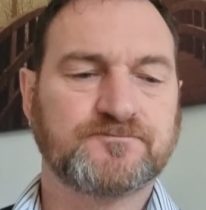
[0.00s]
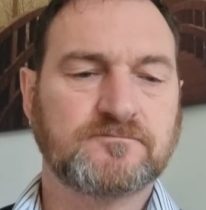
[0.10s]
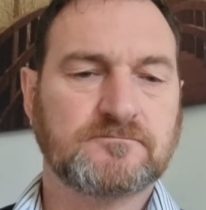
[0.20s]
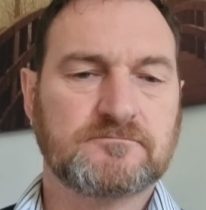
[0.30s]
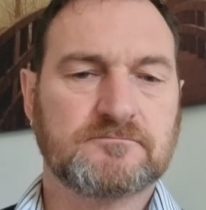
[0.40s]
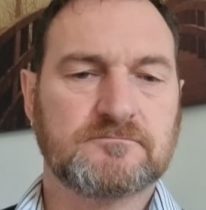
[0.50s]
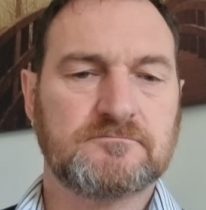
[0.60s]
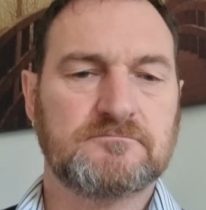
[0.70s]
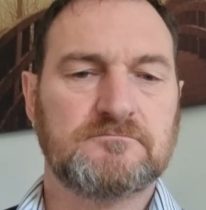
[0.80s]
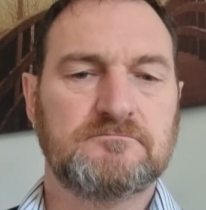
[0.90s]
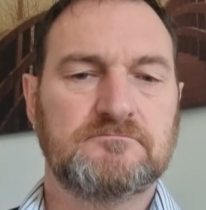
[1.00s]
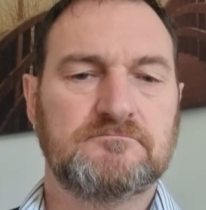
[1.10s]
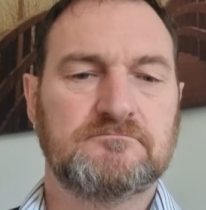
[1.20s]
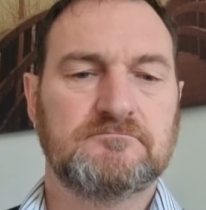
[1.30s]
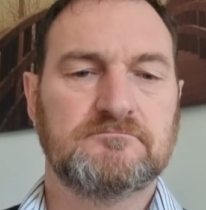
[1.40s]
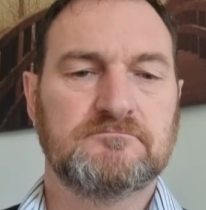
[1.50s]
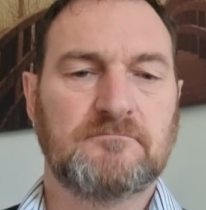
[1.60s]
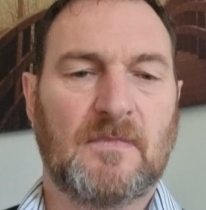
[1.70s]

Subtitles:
Nothing is said.